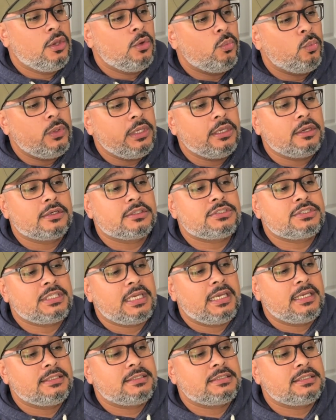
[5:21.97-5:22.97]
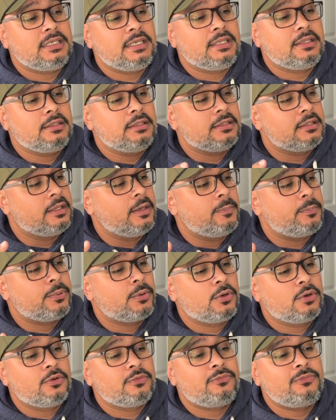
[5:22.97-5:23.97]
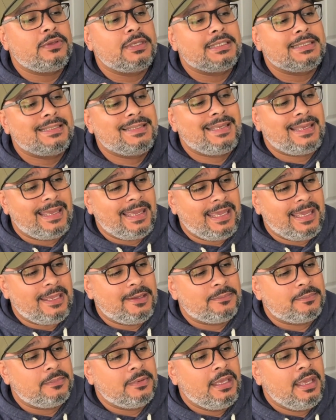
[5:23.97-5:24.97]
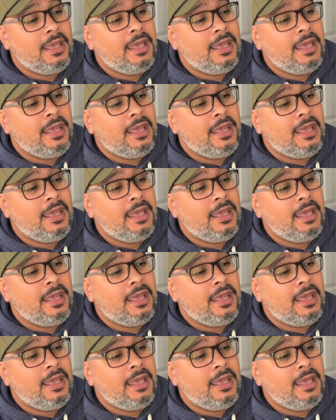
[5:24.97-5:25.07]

We are chasing the perfect game.